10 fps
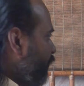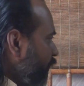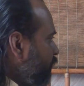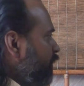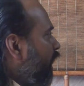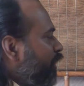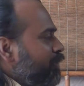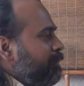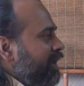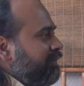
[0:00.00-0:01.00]
If you don't know
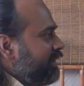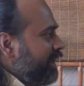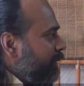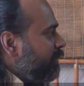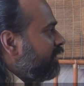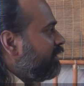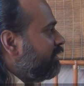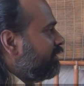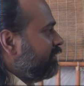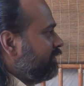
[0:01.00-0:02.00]
how to play with a
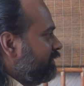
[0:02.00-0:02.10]
rabbit,